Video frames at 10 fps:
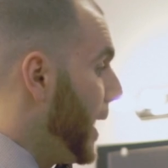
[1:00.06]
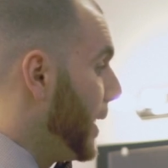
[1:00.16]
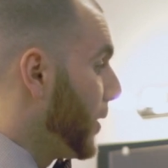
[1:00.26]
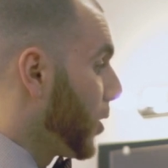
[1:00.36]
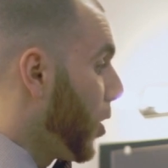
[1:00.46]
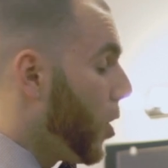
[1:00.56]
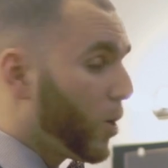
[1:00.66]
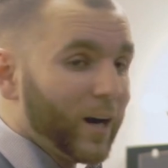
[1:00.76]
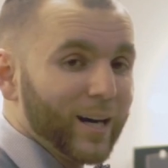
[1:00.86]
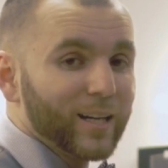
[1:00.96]
and they're
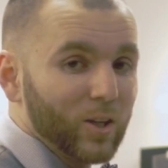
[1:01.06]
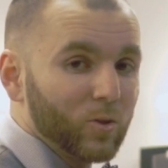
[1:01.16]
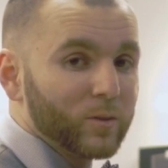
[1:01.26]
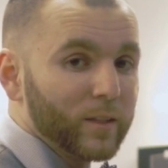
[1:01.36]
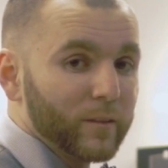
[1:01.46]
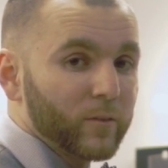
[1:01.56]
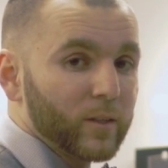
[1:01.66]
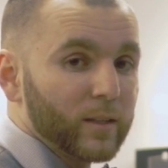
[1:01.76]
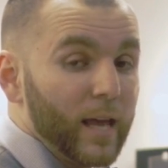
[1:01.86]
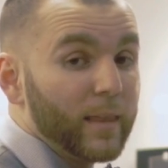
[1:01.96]
all cut a little
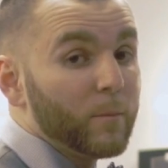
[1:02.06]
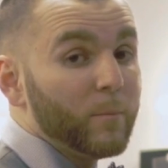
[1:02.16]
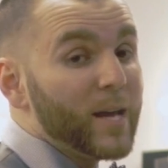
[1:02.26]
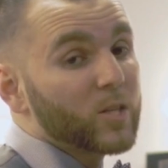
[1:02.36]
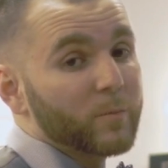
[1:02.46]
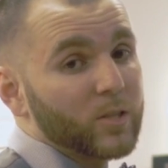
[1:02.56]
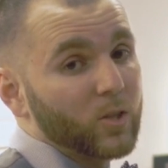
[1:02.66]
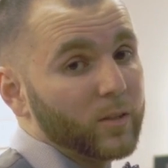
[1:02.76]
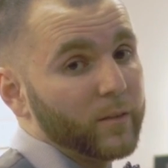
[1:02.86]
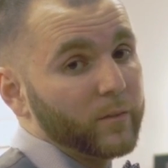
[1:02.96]
different and the
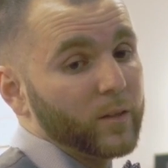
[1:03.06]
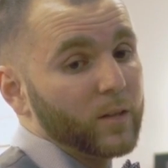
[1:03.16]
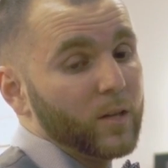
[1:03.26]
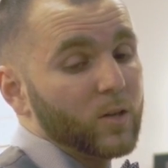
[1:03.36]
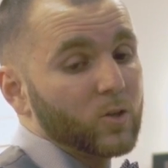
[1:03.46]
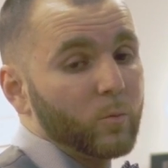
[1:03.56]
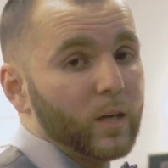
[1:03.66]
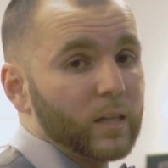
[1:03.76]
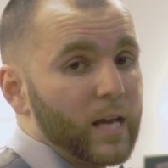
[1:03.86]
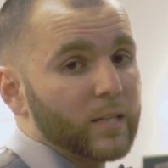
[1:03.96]
measurements are different. So
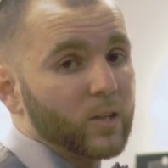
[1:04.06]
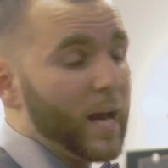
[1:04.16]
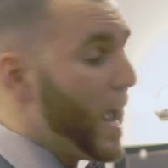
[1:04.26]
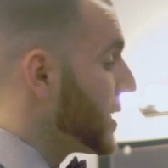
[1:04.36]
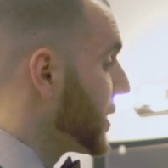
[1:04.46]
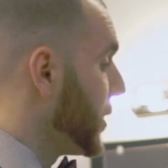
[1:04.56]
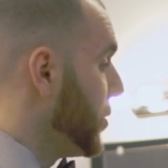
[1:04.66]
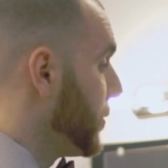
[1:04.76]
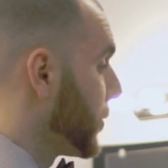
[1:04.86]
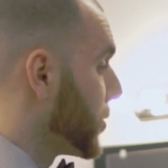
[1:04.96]
when clients are asking
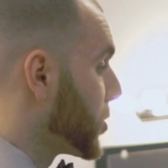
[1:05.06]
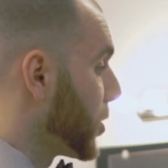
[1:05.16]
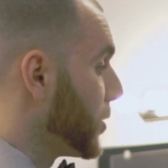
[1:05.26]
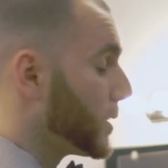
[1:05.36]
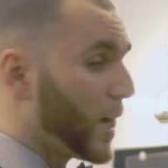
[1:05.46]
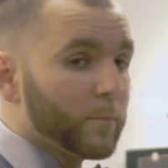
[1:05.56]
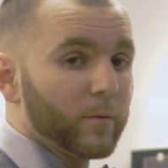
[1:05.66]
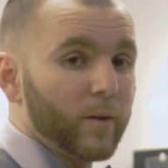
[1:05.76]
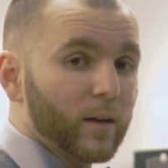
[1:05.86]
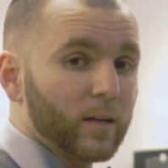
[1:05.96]
you for certain type
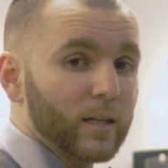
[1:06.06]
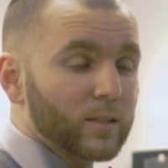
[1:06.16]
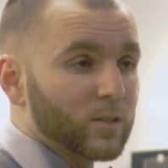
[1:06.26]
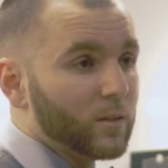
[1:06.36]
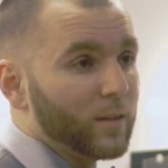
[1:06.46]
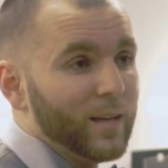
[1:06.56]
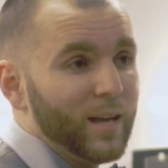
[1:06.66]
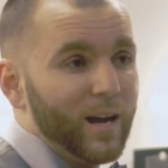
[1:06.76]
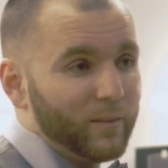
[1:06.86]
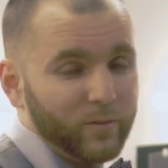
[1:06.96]
of haircuts, and
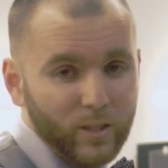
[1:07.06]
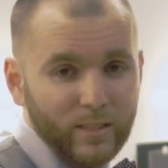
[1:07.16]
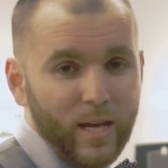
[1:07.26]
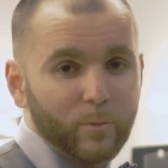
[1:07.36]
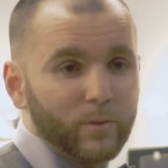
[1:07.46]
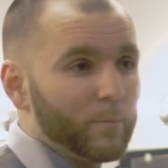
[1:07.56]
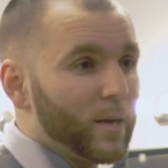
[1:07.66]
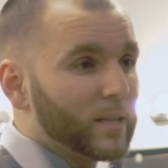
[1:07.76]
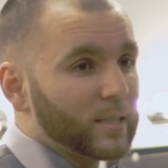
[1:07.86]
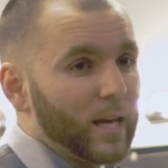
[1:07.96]
for example, they
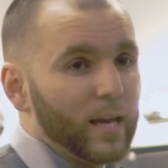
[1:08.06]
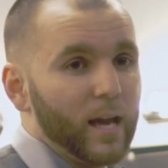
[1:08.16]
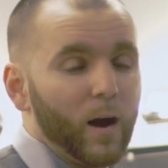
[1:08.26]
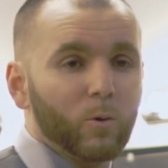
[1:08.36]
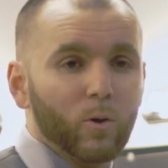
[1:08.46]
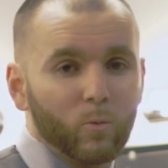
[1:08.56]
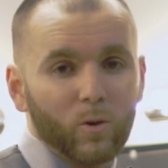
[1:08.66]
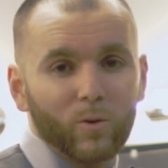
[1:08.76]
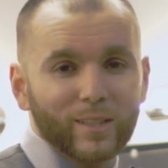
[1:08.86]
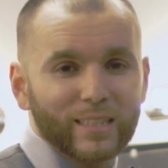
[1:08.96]
may say, I want a
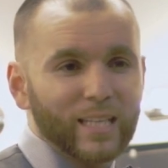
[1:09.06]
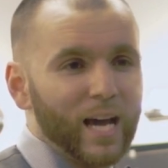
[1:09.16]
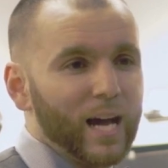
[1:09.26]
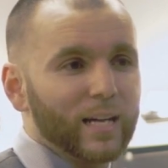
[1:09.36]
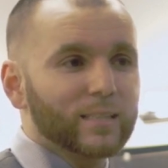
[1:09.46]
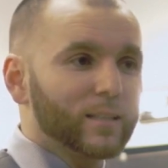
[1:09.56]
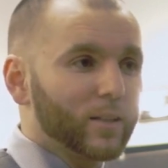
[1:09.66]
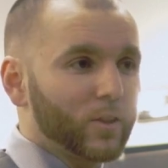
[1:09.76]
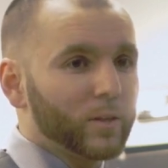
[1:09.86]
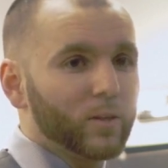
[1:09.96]
1 on the sides and
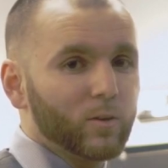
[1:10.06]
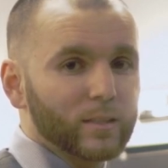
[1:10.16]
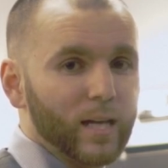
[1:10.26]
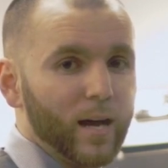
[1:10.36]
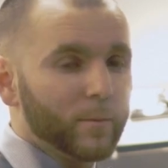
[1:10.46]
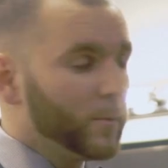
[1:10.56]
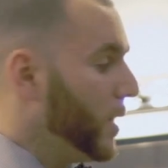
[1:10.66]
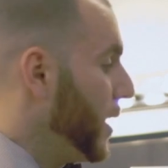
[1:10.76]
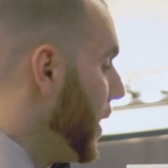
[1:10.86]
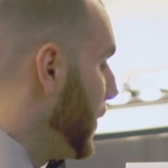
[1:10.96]
a 3 on top.
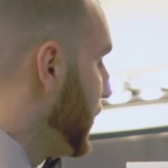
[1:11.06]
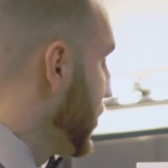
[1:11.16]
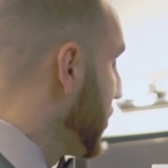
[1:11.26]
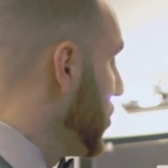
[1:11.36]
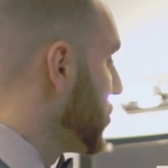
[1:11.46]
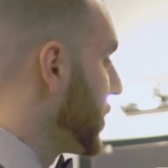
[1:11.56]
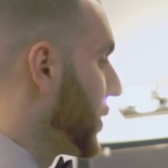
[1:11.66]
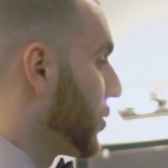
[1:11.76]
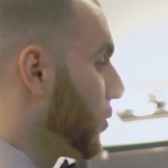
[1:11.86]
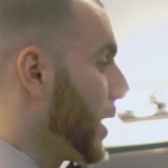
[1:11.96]
If you're
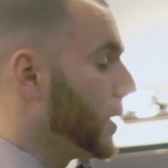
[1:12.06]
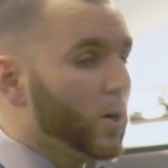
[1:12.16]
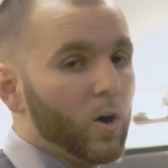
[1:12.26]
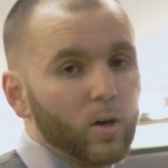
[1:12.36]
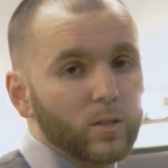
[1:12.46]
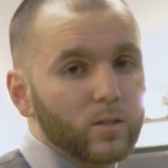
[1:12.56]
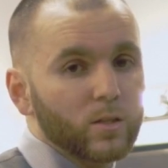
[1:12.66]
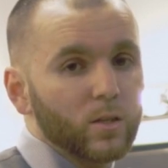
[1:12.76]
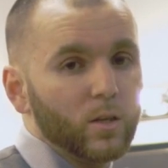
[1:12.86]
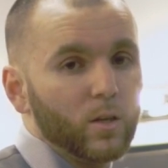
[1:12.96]
using the red guards,